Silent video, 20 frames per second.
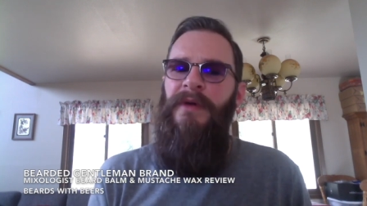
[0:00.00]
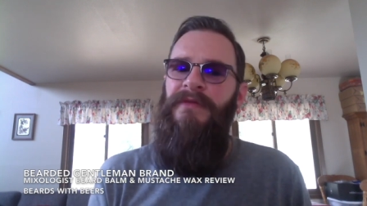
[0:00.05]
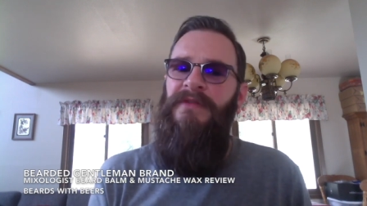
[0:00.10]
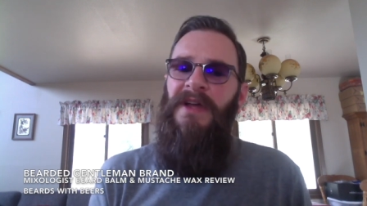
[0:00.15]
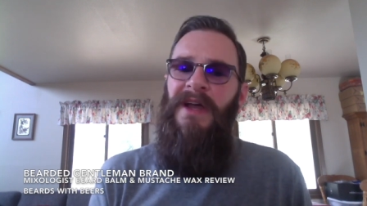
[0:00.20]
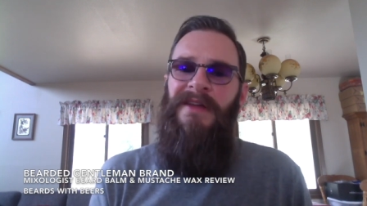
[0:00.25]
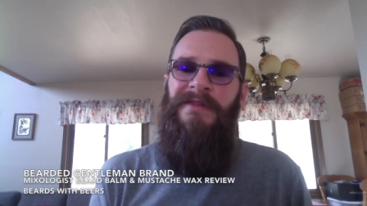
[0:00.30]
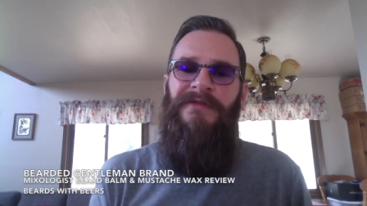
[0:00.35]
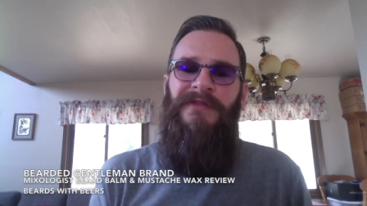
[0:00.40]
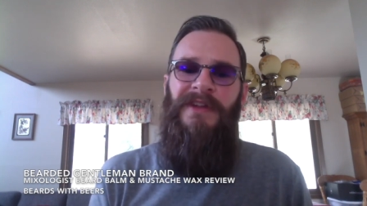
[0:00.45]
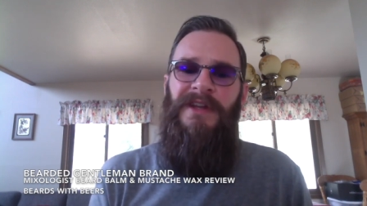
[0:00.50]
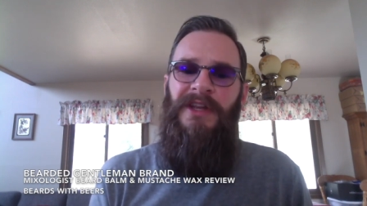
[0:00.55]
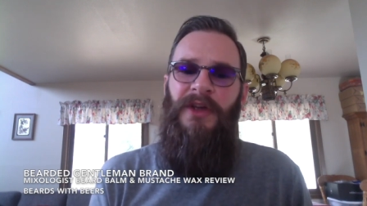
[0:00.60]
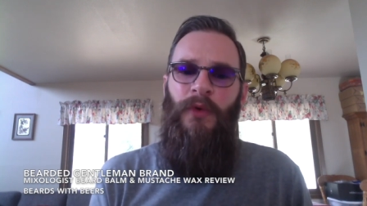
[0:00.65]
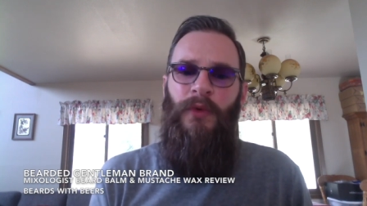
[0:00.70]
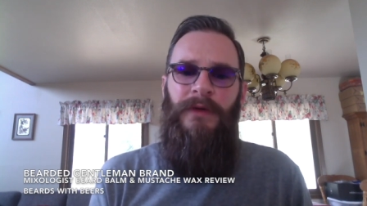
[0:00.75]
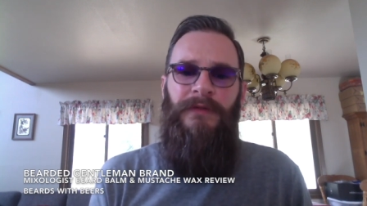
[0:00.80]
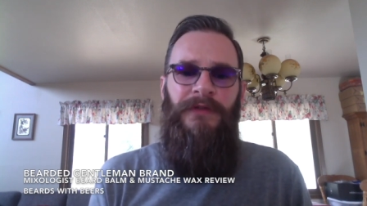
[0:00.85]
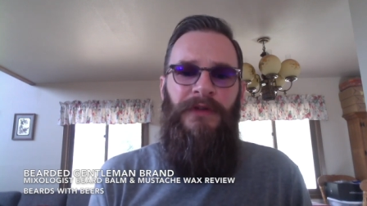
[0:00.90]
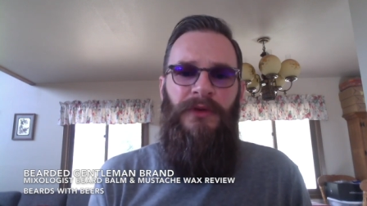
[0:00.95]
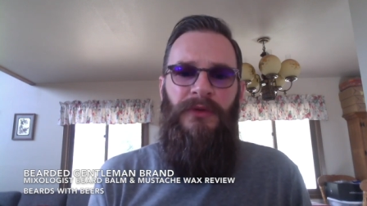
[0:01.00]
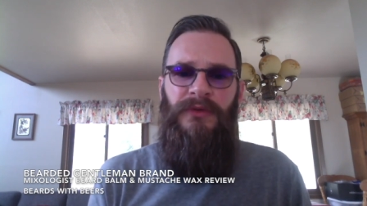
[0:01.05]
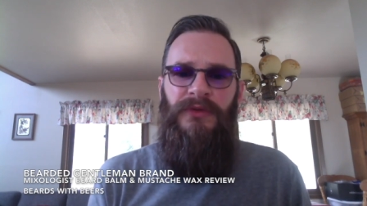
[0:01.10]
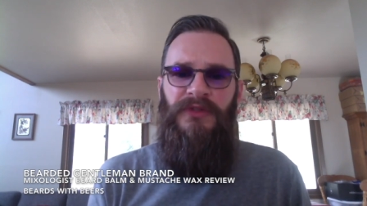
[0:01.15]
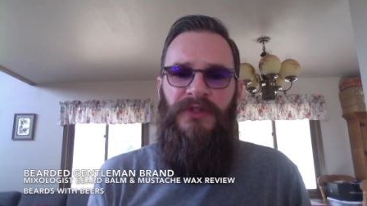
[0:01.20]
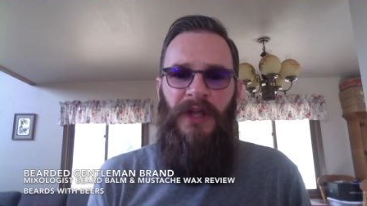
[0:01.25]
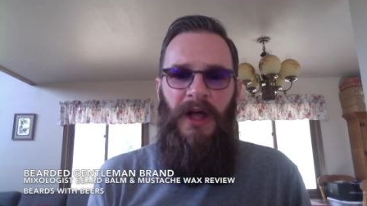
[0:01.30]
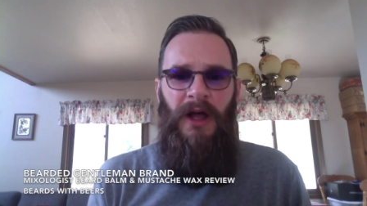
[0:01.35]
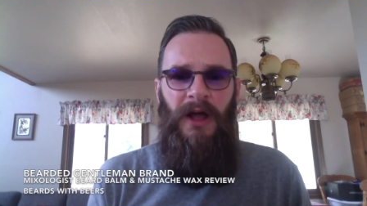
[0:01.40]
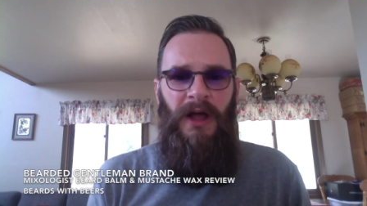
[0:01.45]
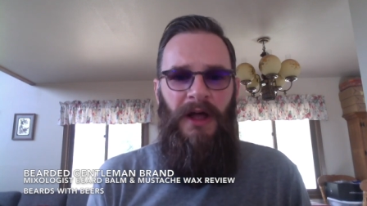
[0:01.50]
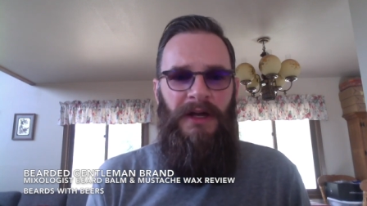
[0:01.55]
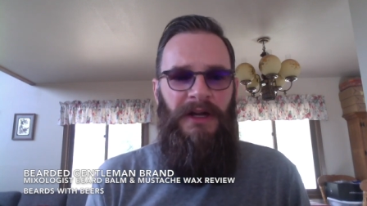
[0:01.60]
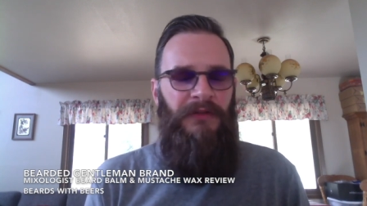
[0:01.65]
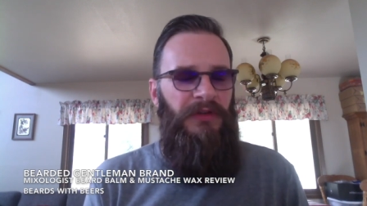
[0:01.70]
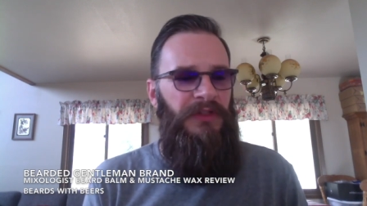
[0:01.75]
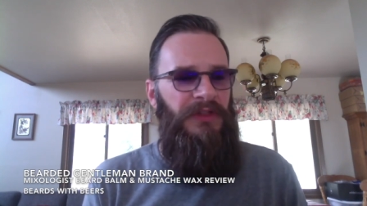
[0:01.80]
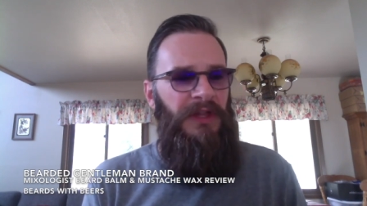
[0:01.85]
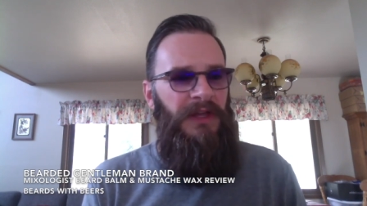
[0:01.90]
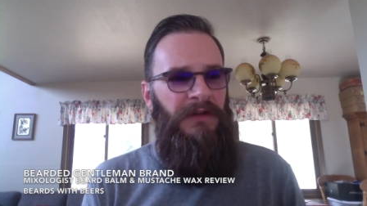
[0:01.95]
We've done video reviews on
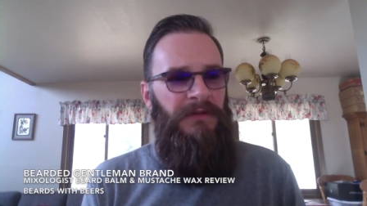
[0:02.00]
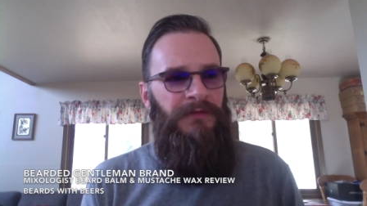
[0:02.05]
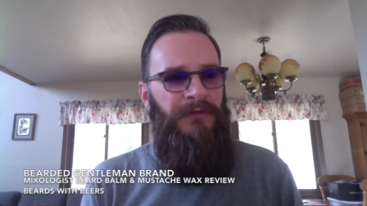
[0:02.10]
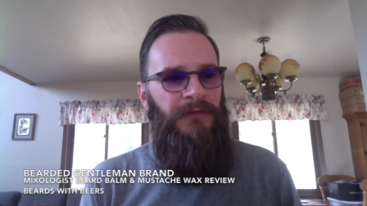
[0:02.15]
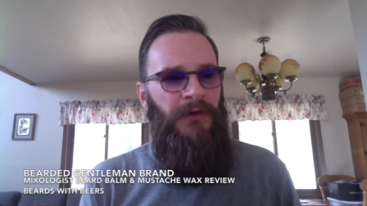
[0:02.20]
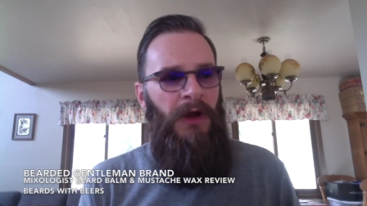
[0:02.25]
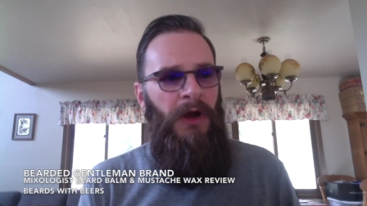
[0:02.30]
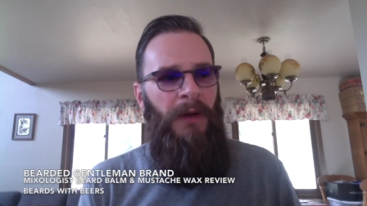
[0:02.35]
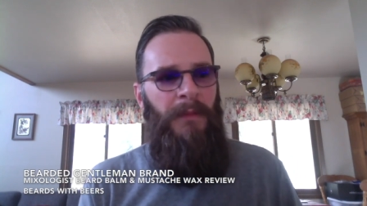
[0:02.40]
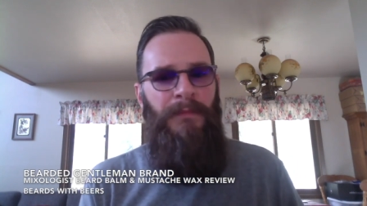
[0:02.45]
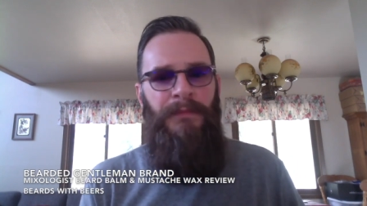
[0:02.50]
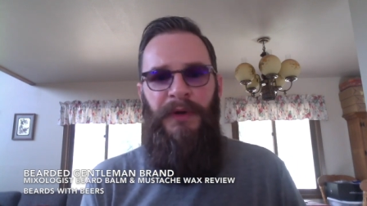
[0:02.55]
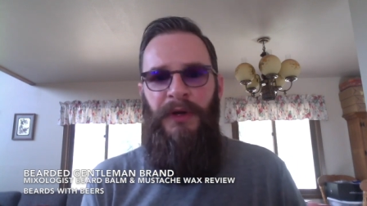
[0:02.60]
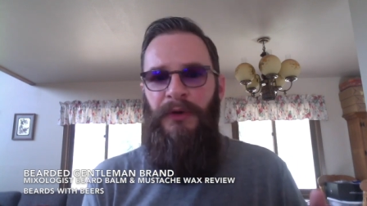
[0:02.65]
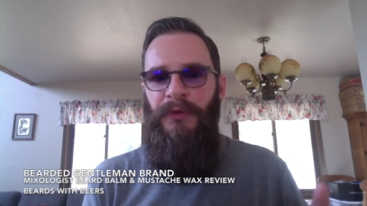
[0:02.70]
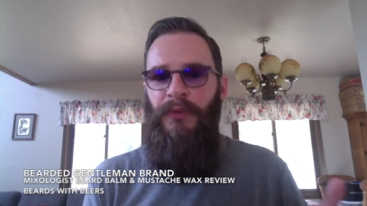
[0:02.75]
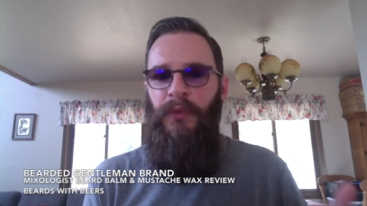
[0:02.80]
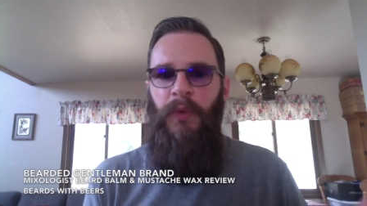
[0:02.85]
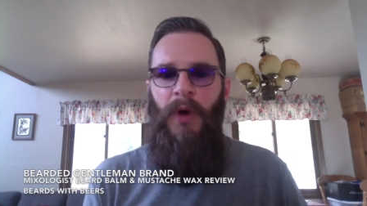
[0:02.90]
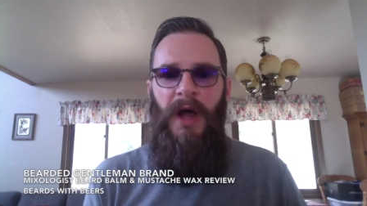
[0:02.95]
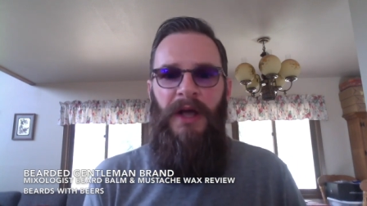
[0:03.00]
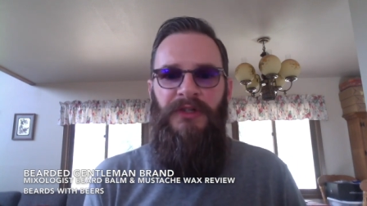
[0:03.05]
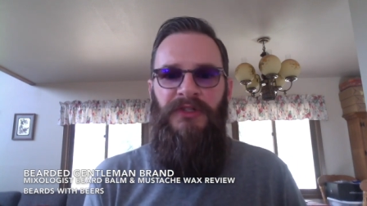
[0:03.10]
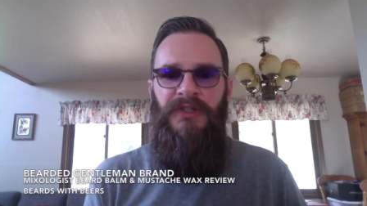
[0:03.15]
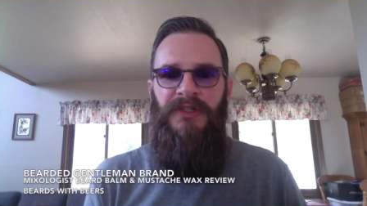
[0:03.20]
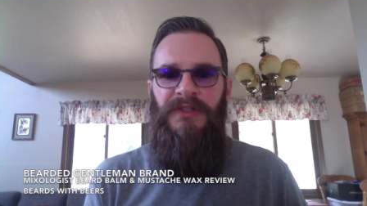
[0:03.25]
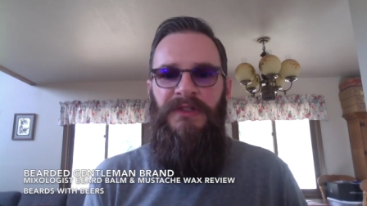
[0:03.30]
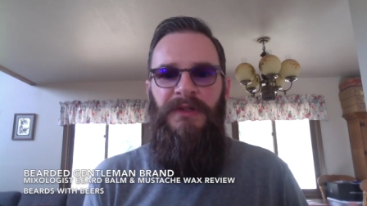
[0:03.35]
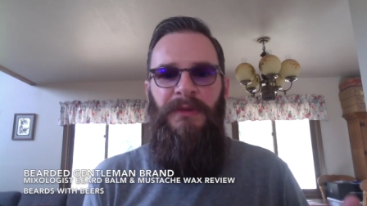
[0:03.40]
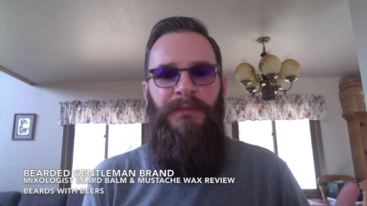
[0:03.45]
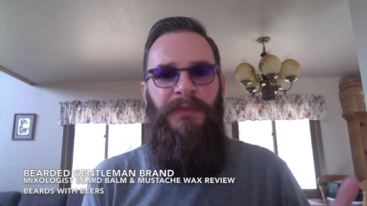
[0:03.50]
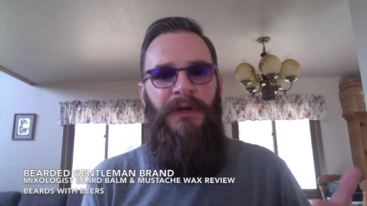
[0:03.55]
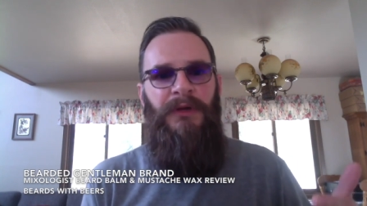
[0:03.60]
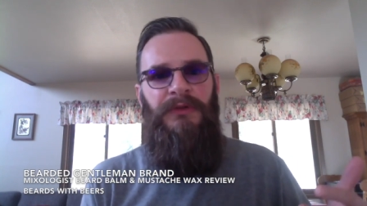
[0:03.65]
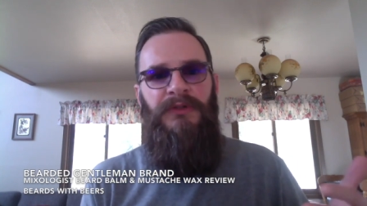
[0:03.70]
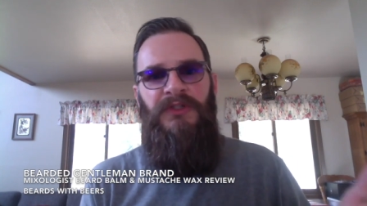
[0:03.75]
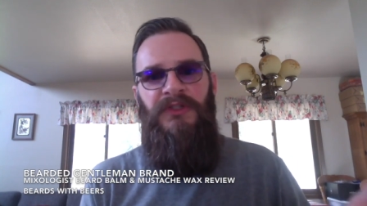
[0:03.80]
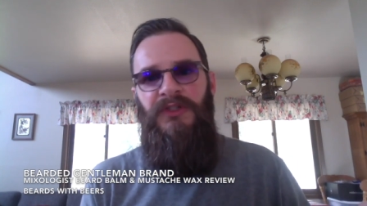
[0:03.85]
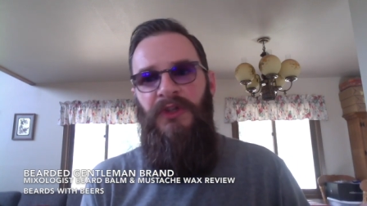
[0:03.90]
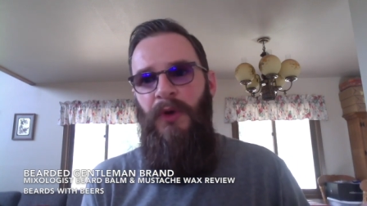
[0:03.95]
everything from beard washes to
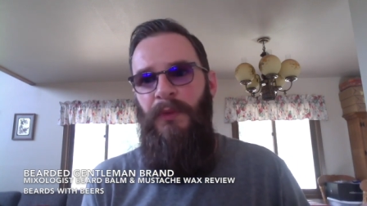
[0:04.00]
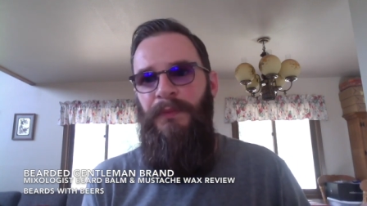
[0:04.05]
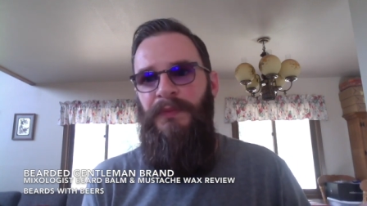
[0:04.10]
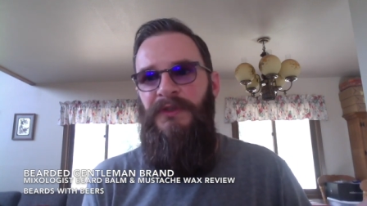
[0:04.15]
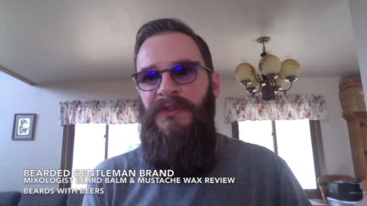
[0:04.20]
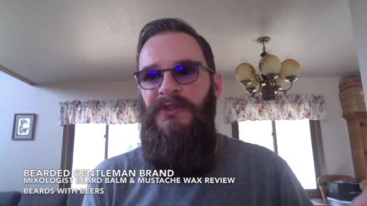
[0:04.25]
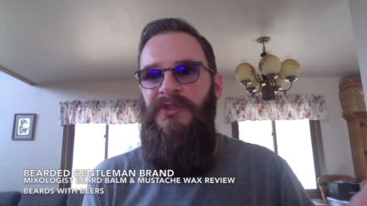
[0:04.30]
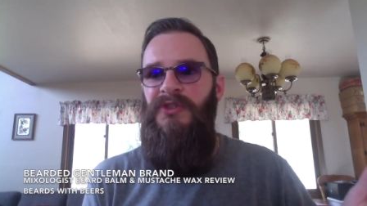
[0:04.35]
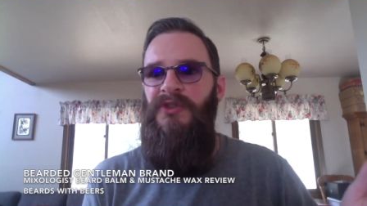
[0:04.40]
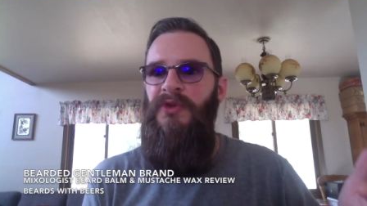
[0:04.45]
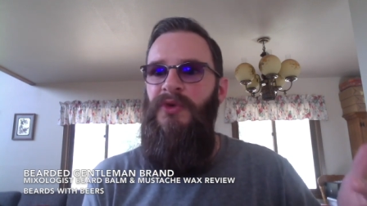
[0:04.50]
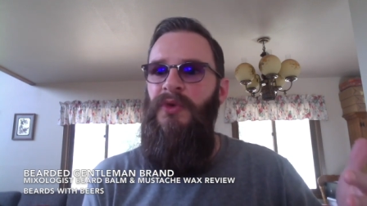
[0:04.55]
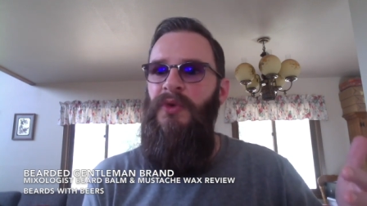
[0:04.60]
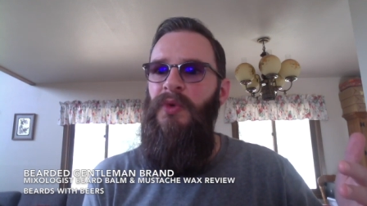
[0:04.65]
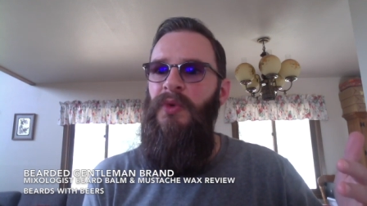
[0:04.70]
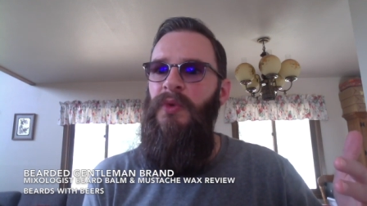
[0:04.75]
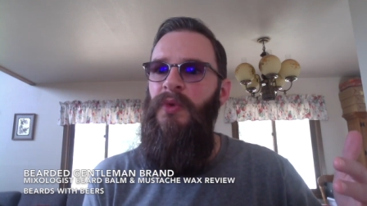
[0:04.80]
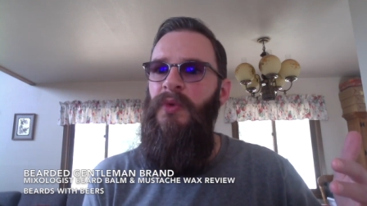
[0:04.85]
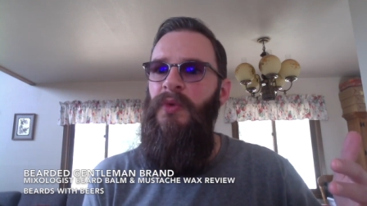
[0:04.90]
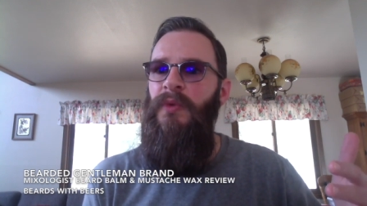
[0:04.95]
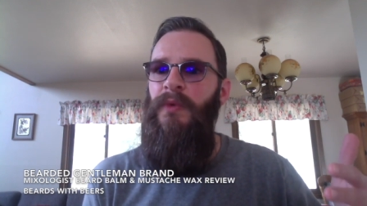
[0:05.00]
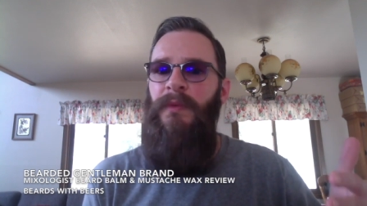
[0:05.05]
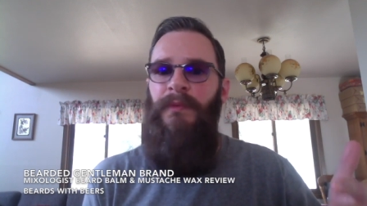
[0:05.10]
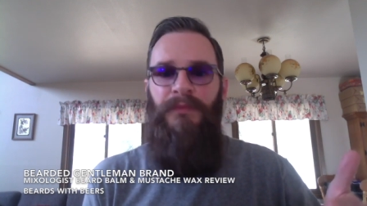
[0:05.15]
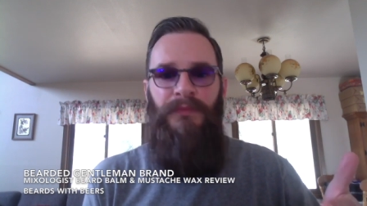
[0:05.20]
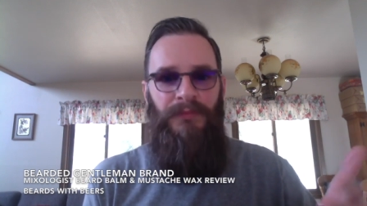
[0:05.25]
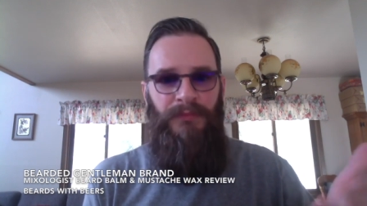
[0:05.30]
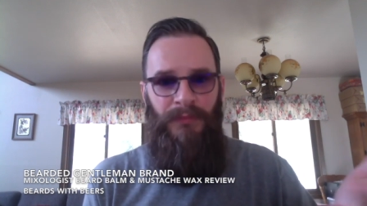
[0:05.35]
beard soaps to